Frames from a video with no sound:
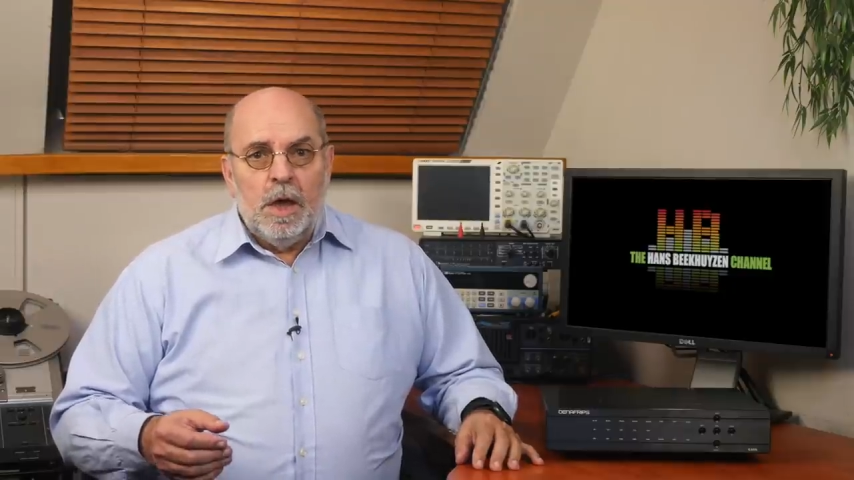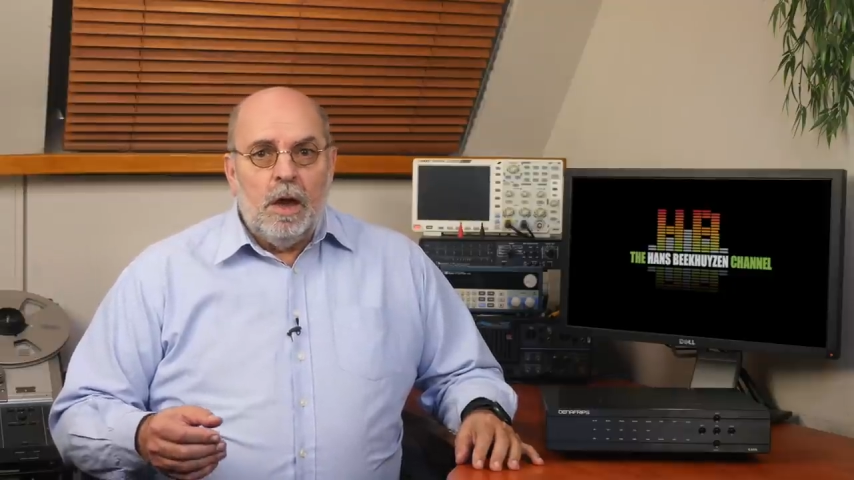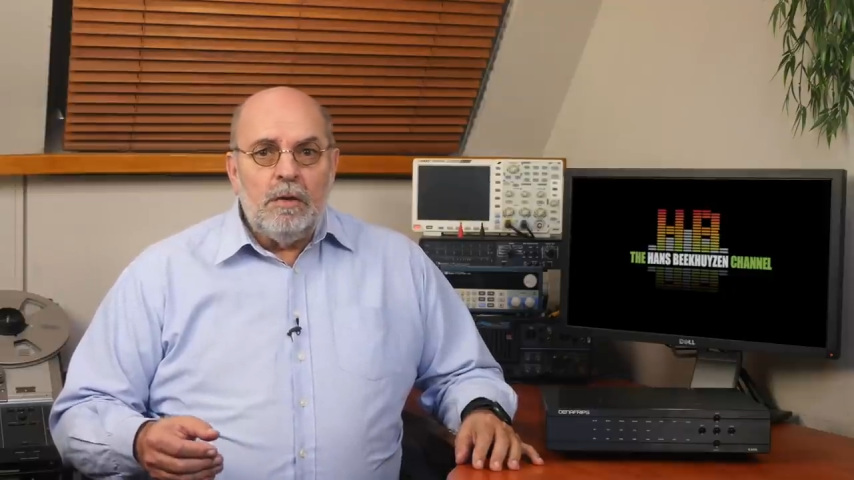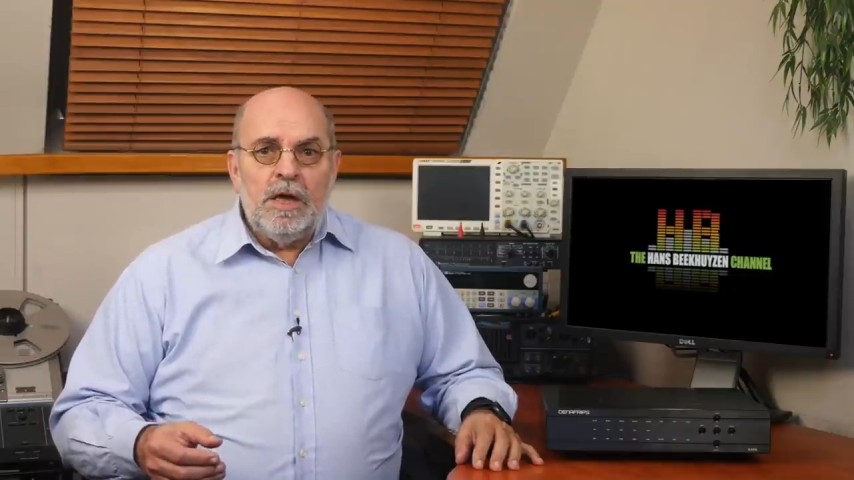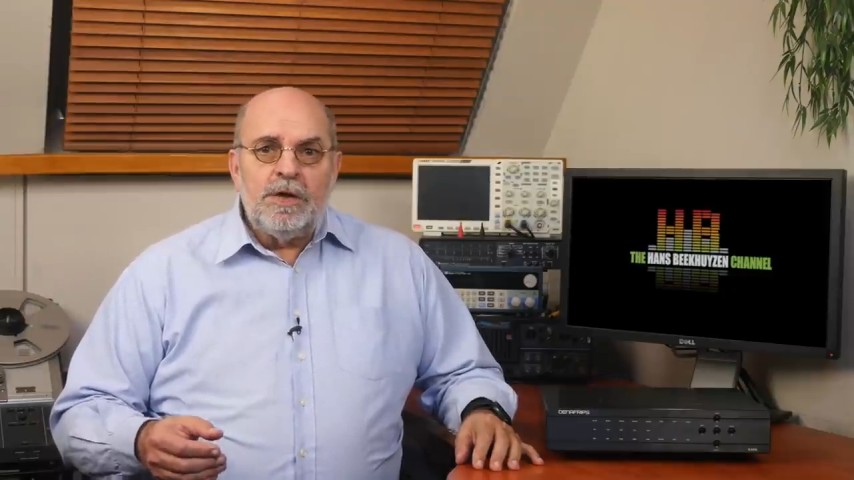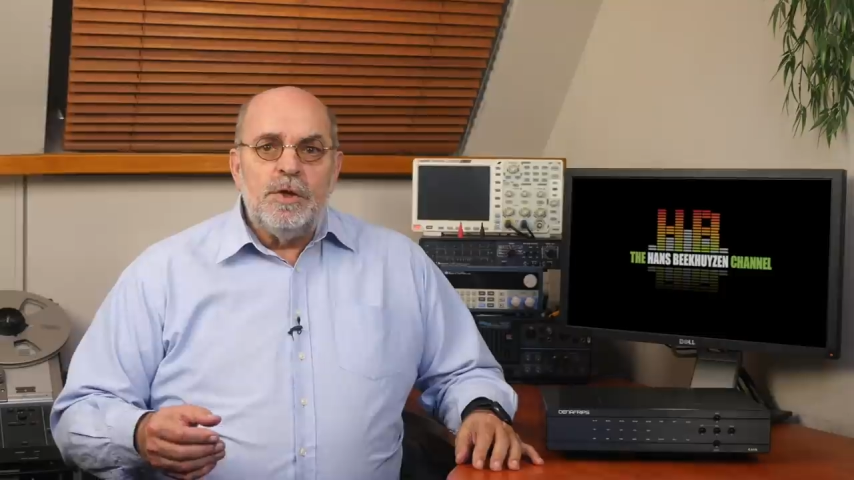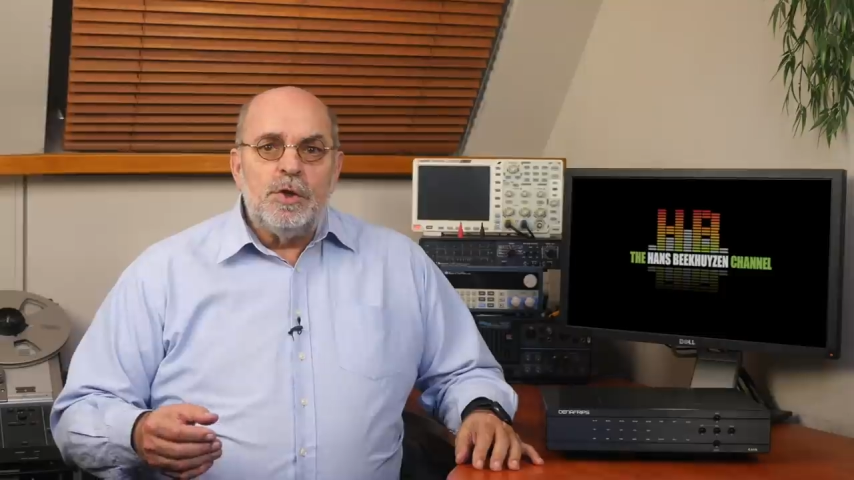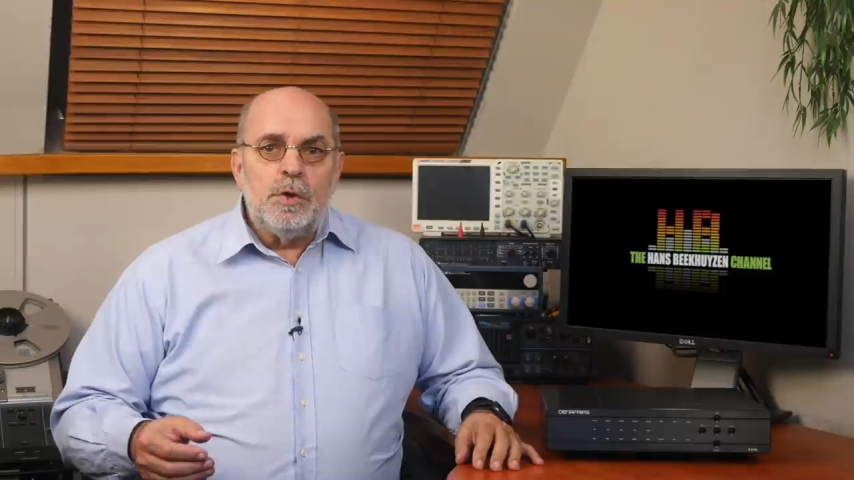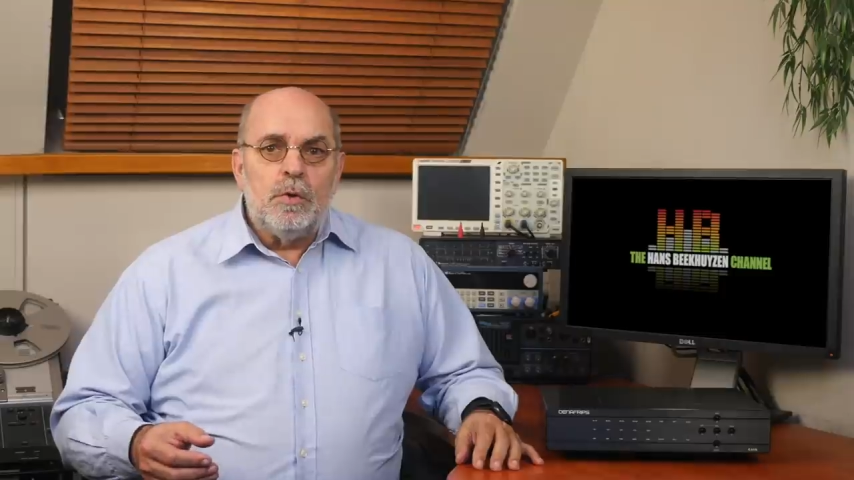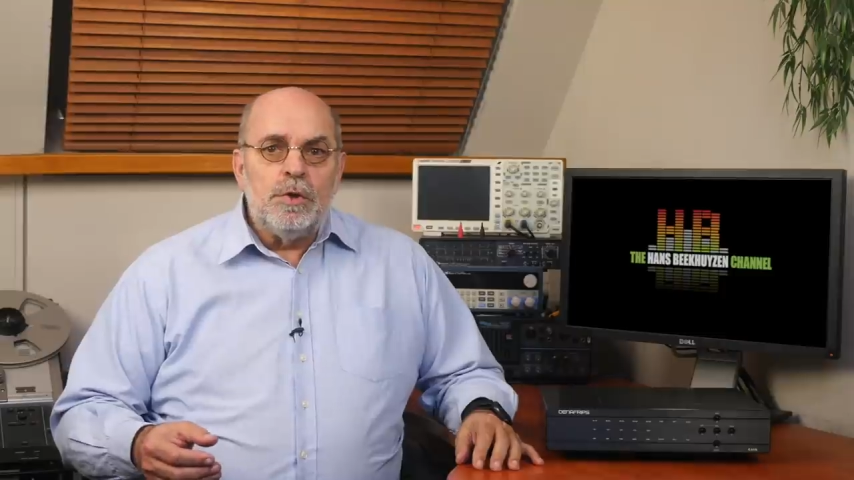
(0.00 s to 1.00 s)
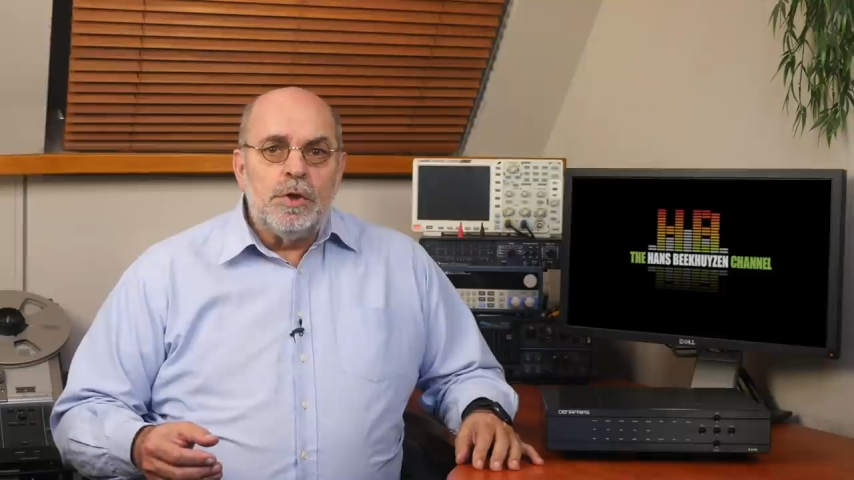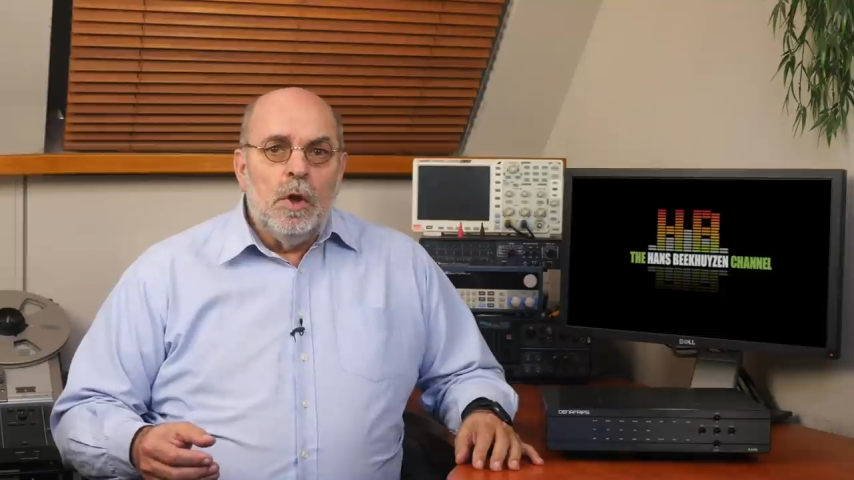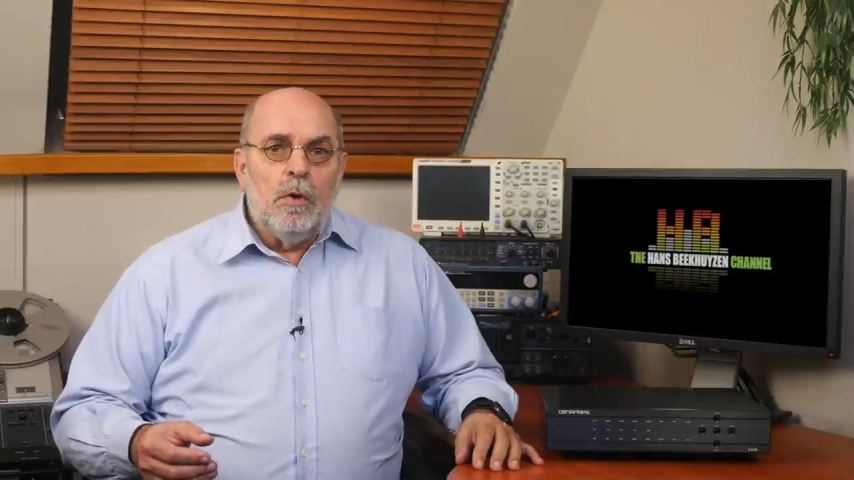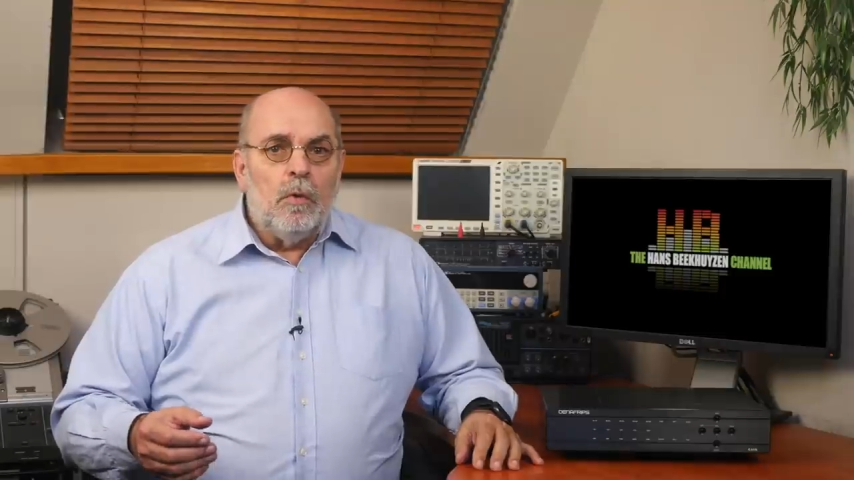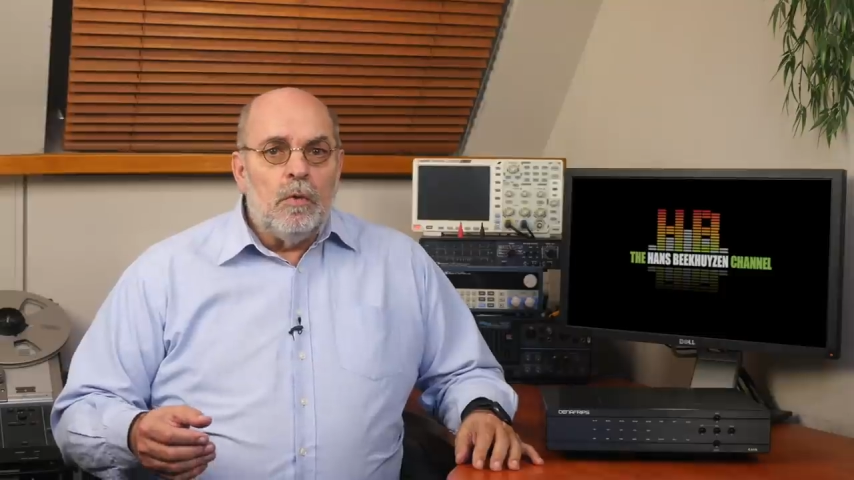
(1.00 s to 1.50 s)
unless the source
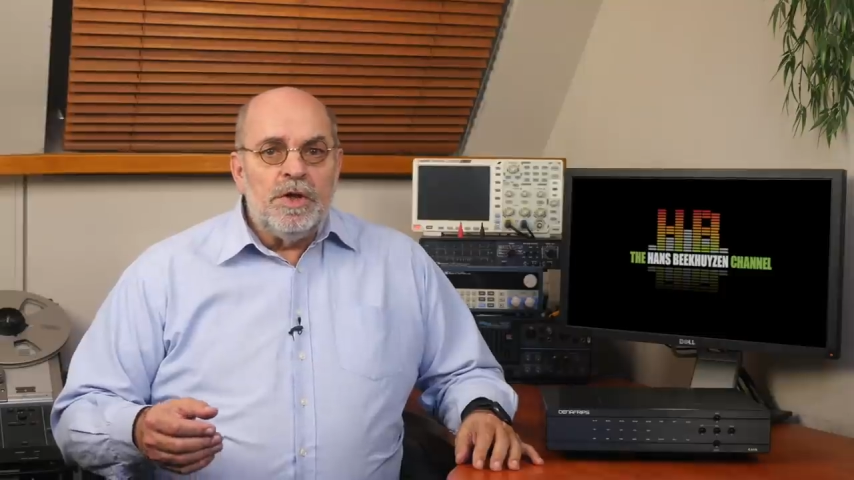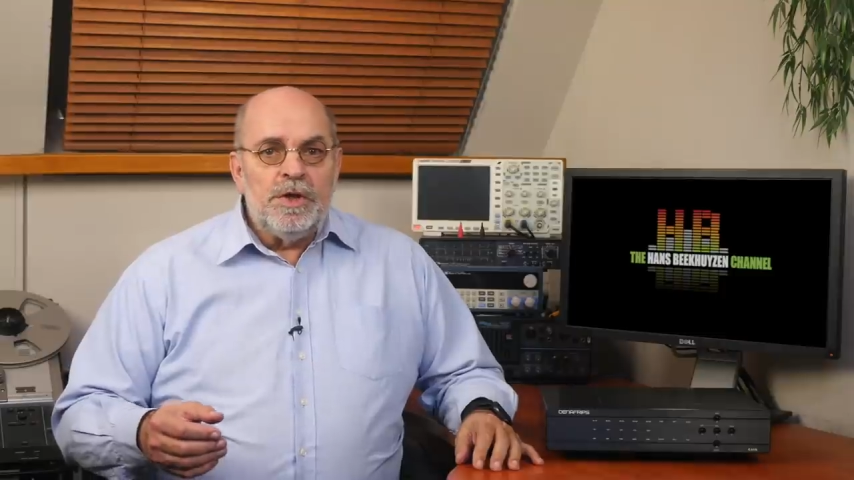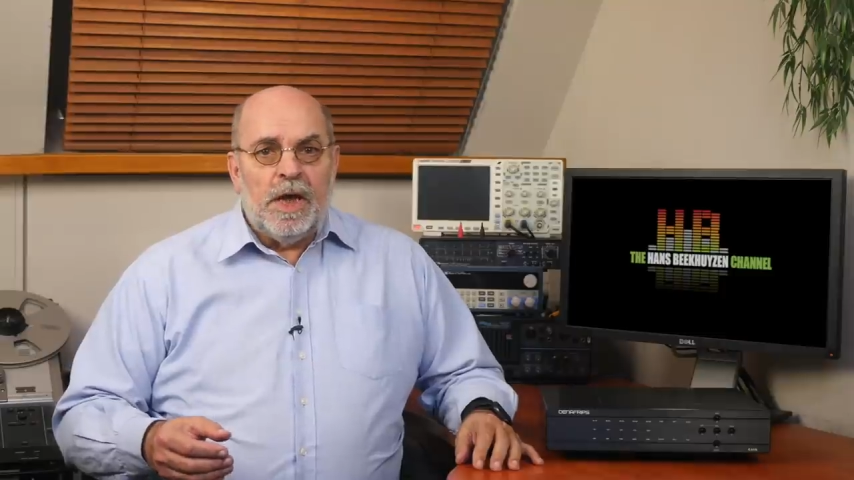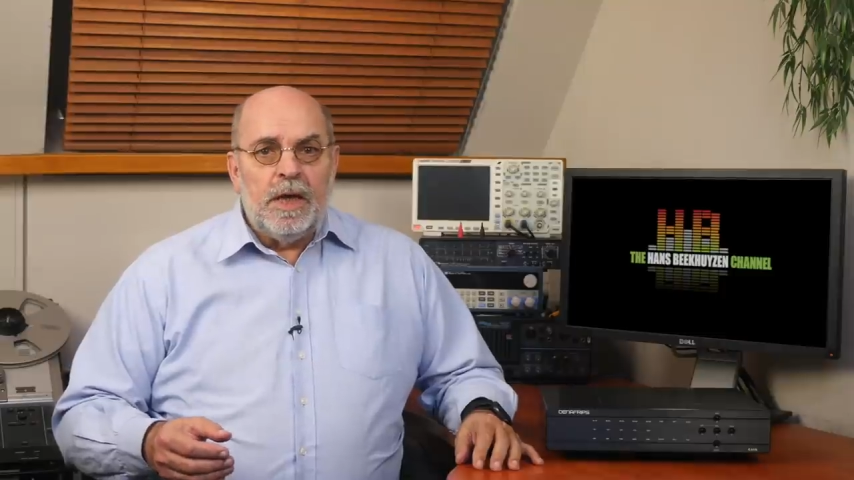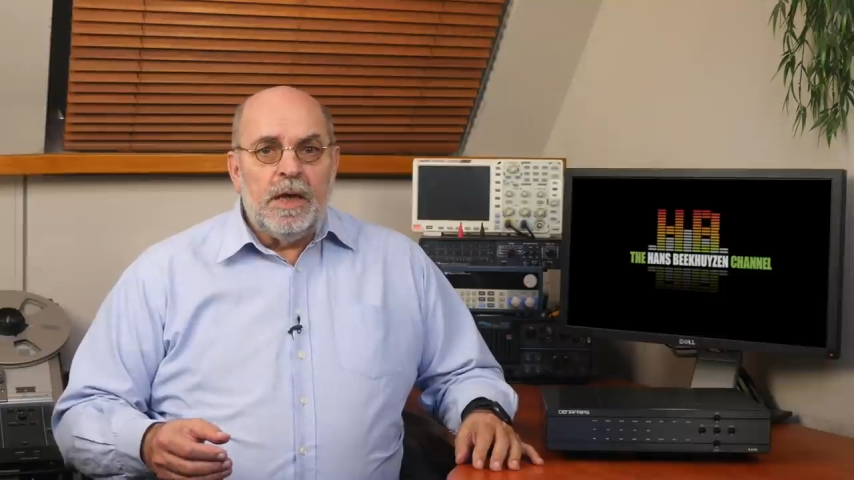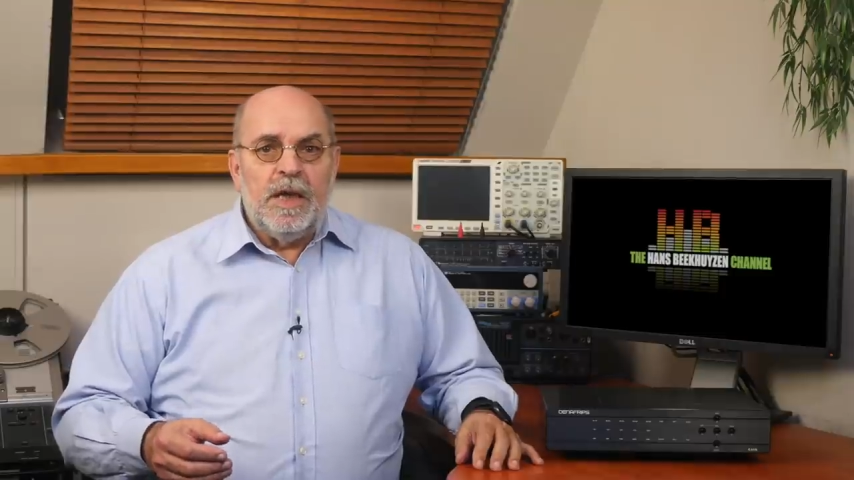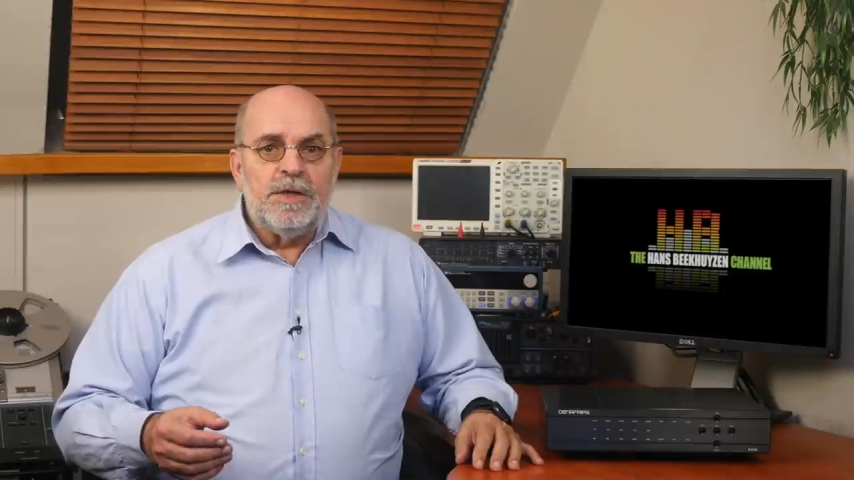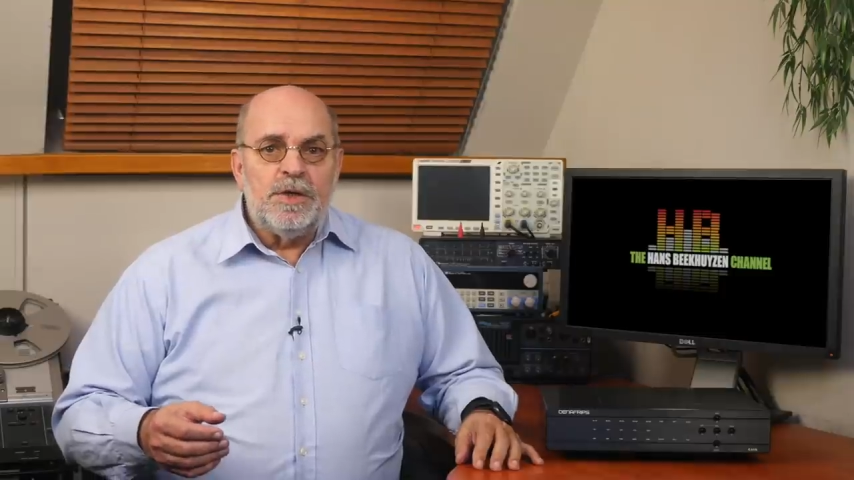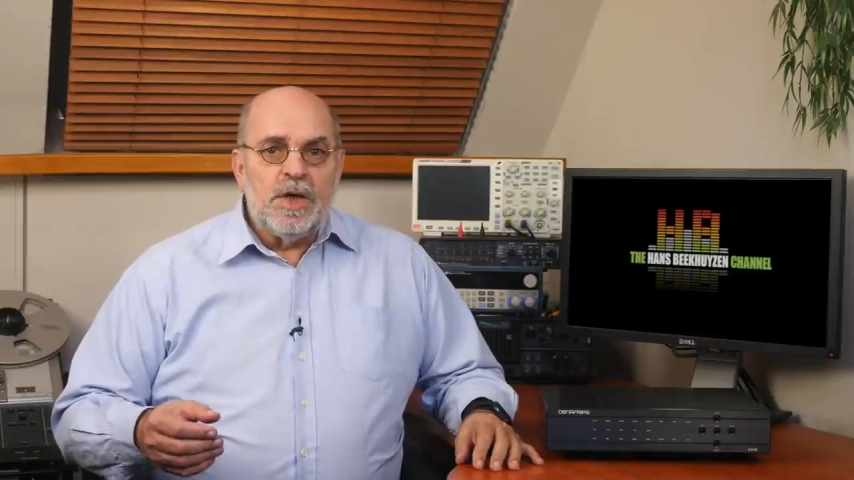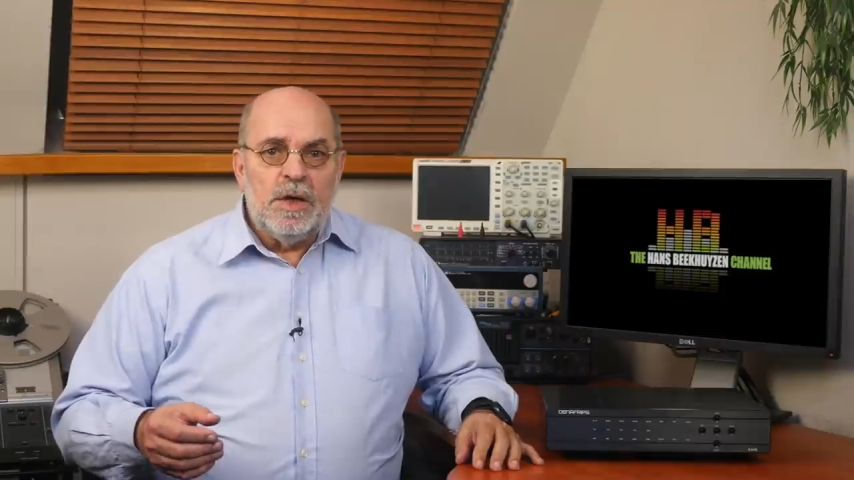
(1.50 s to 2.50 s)
or the D A C has the